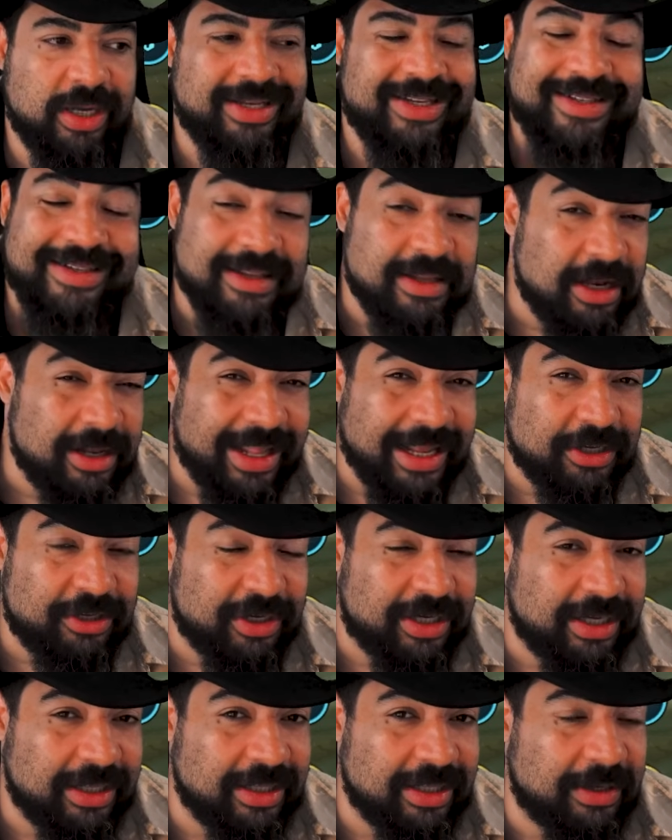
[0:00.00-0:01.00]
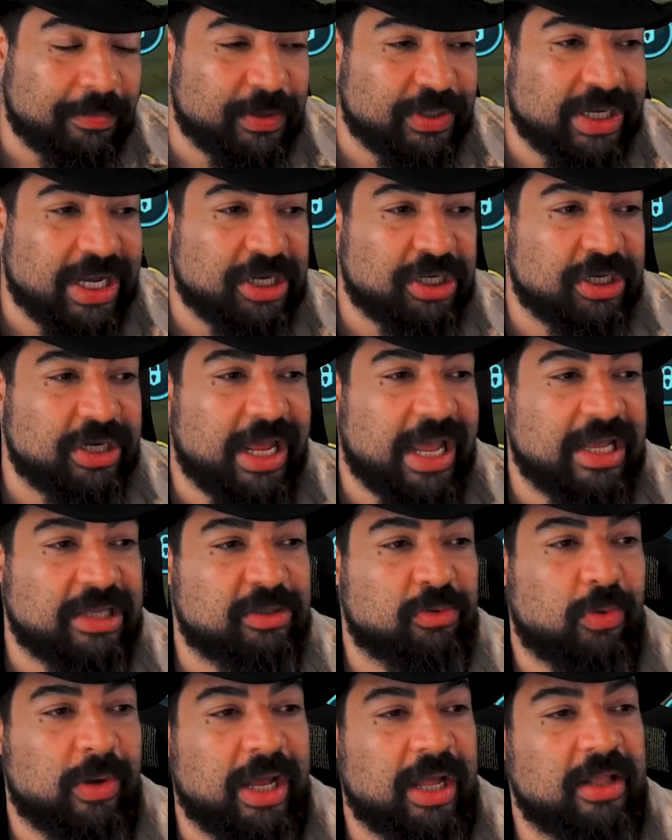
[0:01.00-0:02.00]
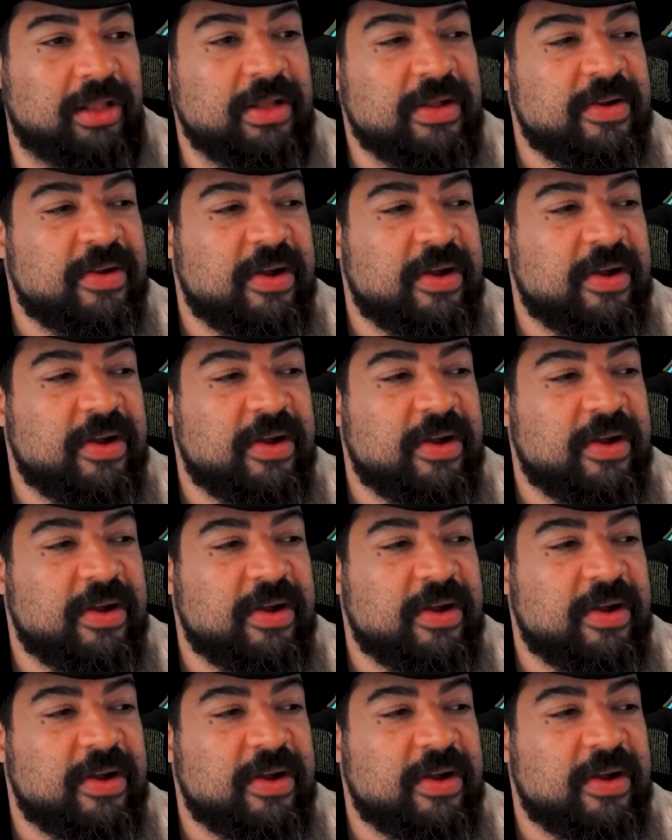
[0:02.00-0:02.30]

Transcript: Just a little extra healing and protection as well.